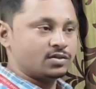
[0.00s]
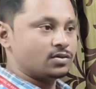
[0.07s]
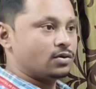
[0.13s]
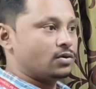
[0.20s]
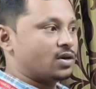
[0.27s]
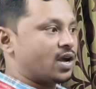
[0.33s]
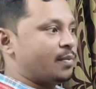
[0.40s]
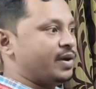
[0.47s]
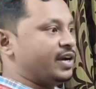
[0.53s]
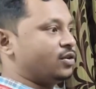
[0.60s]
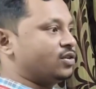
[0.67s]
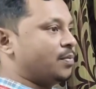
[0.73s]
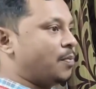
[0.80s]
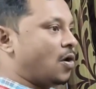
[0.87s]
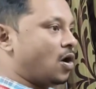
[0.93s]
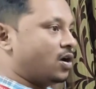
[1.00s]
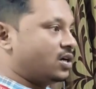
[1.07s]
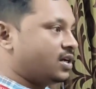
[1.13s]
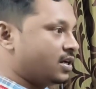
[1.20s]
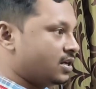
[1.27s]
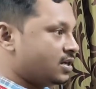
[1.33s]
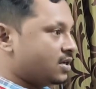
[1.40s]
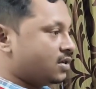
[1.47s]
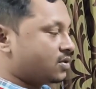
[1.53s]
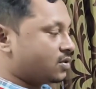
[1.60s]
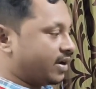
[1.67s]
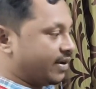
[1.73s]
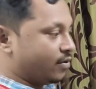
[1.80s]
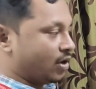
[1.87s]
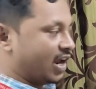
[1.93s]
So coming to the part,
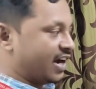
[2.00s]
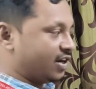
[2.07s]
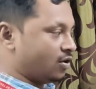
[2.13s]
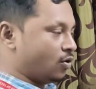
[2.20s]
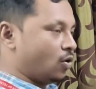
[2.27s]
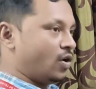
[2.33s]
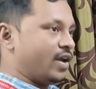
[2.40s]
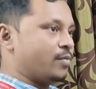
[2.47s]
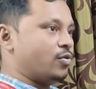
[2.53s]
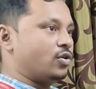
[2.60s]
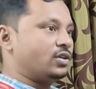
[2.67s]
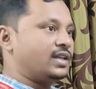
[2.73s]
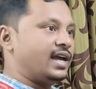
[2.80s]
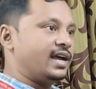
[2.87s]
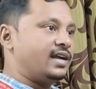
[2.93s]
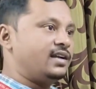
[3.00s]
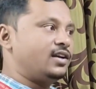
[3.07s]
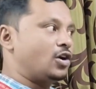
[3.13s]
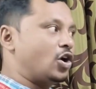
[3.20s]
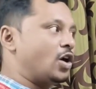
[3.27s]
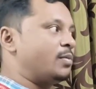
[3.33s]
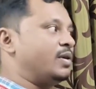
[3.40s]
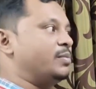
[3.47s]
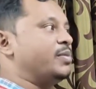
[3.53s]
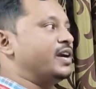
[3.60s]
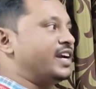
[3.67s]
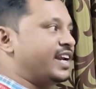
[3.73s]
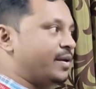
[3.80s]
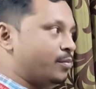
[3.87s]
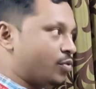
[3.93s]
so I would like to know about the normal
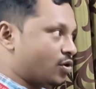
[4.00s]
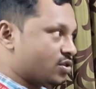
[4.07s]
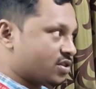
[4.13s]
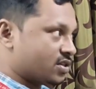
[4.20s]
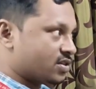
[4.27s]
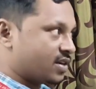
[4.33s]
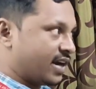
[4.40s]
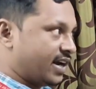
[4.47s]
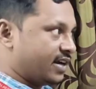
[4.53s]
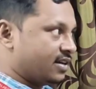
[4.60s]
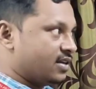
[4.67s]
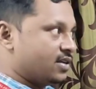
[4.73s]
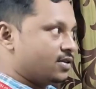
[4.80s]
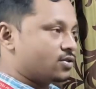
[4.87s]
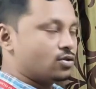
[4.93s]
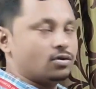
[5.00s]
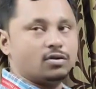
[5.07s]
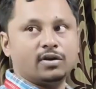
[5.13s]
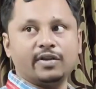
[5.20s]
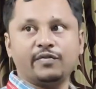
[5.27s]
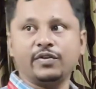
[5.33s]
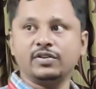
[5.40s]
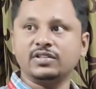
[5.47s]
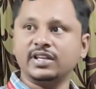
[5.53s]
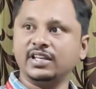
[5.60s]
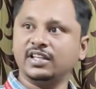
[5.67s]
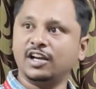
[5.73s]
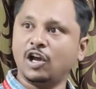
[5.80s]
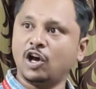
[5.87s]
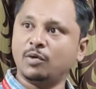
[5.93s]
printing process, right? So if you see
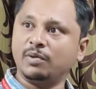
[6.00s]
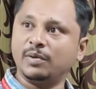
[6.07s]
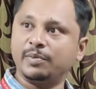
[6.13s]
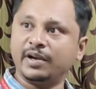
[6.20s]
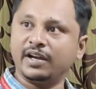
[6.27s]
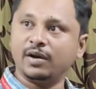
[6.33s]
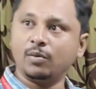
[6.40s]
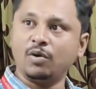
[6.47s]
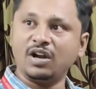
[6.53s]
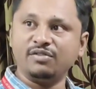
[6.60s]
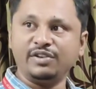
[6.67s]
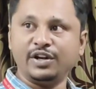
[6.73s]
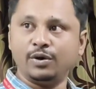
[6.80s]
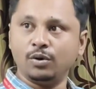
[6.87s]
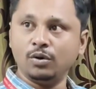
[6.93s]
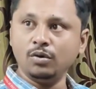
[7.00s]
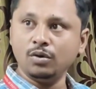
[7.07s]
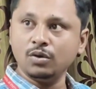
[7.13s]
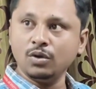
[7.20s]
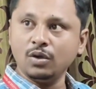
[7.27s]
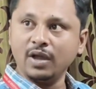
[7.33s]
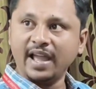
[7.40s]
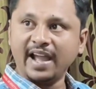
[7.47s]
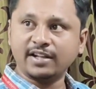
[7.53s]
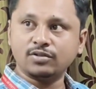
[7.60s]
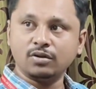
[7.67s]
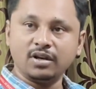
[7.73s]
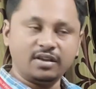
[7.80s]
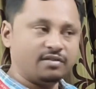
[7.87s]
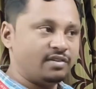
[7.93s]
the normal printer, what we do,
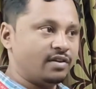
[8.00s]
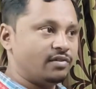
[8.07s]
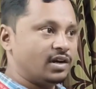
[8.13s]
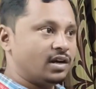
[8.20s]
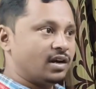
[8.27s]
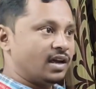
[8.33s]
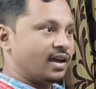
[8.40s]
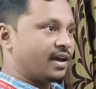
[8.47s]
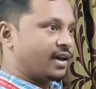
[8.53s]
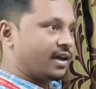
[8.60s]
actually we will